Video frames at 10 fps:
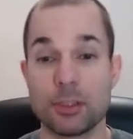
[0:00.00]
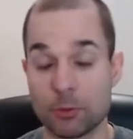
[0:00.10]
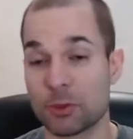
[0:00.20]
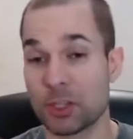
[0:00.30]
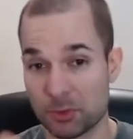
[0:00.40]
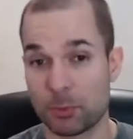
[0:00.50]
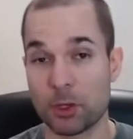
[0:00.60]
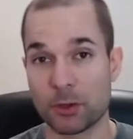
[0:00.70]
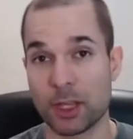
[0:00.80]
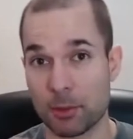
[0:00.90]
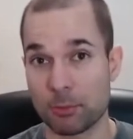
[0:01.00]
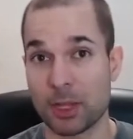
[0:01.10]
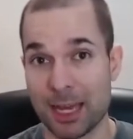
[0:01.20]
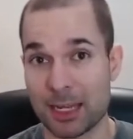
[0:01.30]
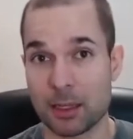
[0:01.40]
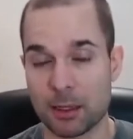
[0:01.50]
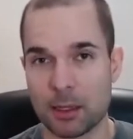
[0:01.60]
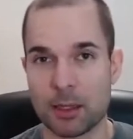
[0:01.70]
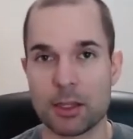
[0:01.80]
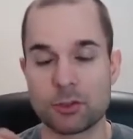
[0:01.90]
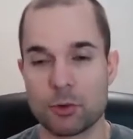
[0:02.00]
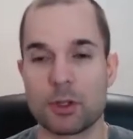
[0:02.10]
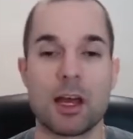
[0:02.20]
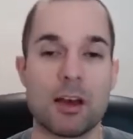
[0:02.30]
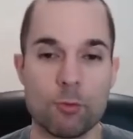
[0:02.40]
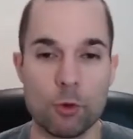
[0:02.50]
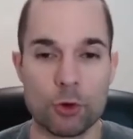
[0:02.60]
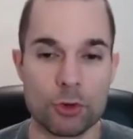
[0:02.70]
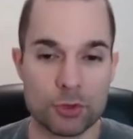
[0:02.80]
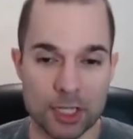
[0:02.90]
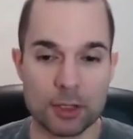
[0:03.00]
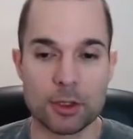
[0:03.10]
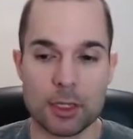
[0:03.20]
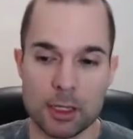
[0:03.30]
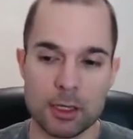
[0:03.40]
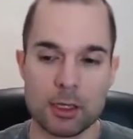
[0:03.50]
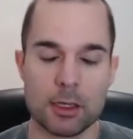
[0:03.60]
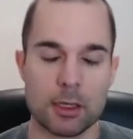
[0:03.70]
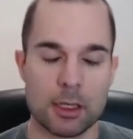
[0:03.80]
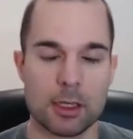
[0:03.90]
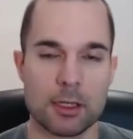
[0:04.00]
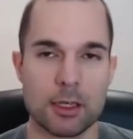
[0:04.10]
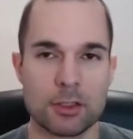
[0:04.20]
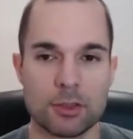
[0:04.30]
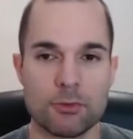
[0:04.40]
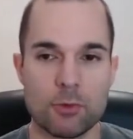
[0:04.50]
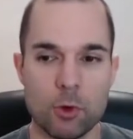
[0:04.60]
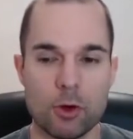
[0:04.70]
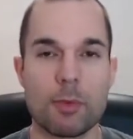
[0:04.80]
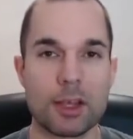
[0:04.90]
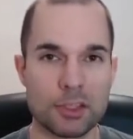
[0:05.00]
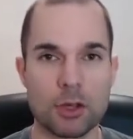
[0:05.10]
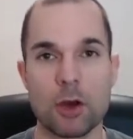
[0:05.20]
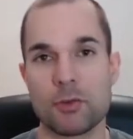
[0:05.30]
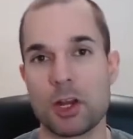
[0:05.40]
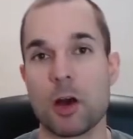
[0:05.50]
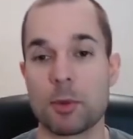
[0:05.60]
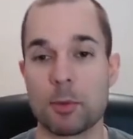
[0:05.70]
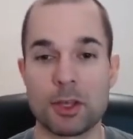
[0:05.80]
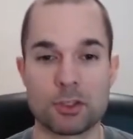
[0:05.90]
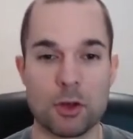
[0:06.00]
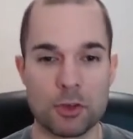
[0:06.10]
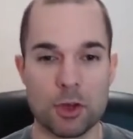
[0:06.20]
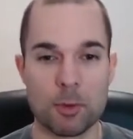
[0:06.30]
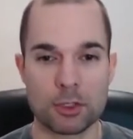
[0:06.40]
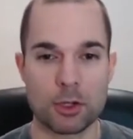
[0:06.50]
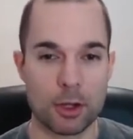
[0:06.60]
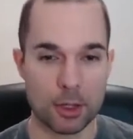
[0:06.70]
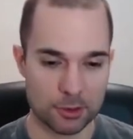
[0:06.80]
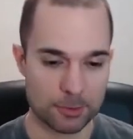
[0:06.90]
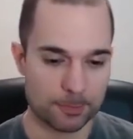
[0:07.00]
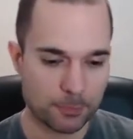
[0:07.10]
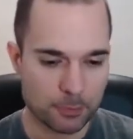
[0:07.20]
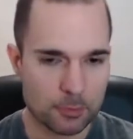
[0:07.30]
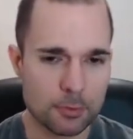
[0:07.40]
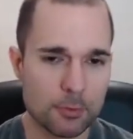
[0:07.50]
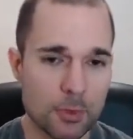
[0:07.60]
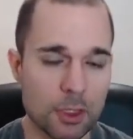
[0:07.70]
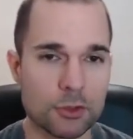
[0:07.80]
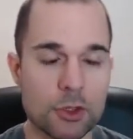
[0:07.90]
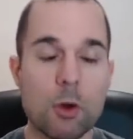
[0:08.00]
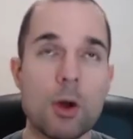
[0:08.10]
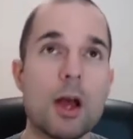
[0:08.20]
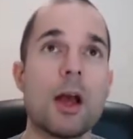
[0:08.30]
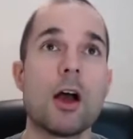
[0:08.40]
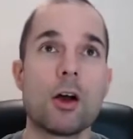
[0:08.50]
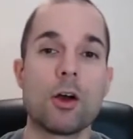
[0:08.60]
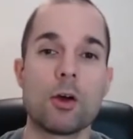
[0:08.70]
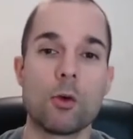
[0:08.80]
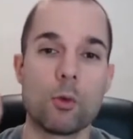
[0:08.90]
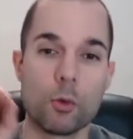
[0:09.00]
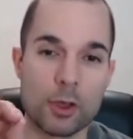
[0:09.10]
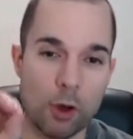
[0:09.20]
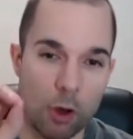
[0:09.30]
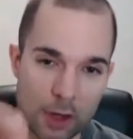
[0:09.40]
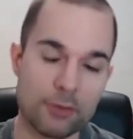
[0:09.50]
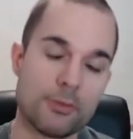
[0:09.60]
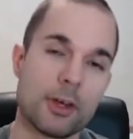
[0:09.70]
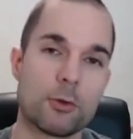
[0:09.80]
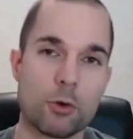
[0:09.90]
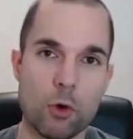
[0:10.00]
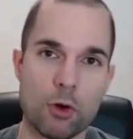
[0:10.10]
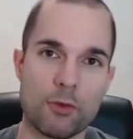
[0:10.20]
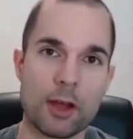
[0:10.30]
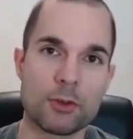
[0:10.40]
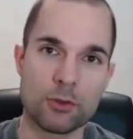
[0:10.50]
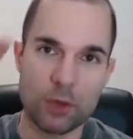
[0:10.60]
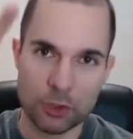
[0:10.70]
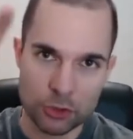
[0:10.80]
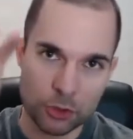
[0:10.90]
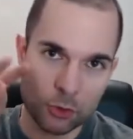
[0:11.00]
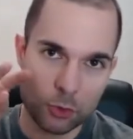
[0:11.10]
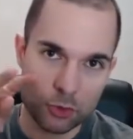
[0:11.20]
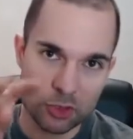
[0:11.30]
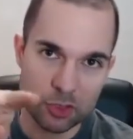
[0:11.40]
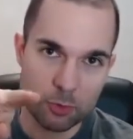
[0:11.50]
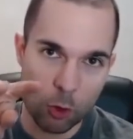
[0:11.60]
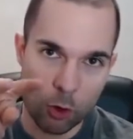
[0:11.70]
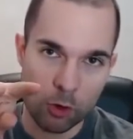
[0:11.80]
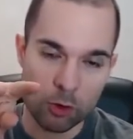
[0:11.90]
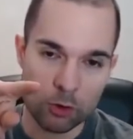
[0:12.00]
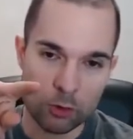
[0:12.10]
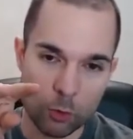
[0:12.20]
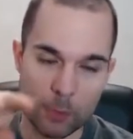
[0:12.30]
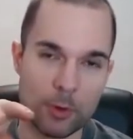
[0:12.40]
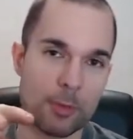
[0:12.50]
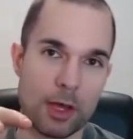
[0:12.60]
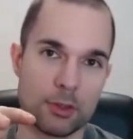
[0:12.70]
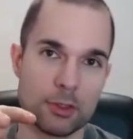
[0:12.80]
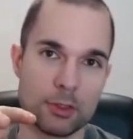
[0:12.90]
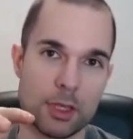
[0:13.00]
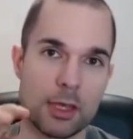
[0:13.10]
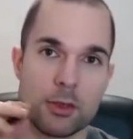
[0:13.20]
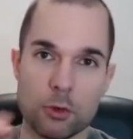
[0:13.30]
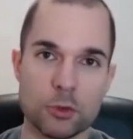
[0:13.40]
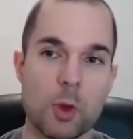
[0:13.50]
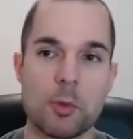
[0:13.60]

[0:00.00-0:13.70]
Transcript: this build that I'm planning is going to have more utility in it for myself and helping myself kill my targets. So on a Federal Corvette, you've got 2 small weapon mounts, and those